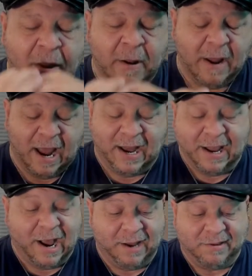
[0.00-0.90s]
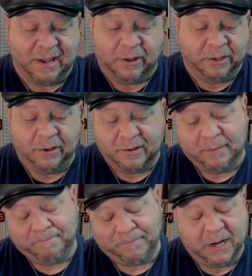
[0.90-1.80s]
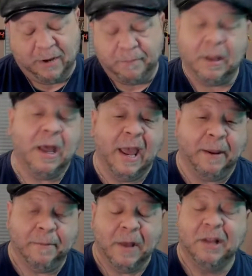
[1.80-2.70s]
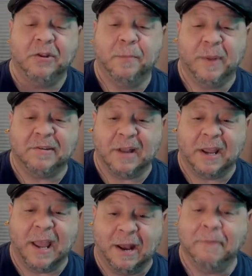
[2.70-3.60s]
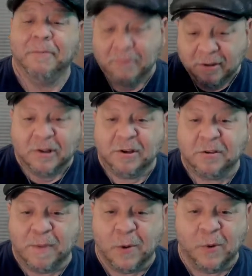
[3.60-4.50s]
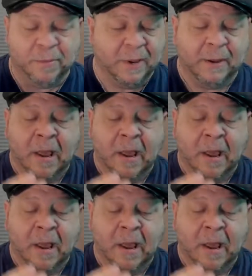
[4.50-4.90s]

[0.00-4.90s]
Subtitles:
Any kind of single notes, and hey, I do the best I can, so just bear with me.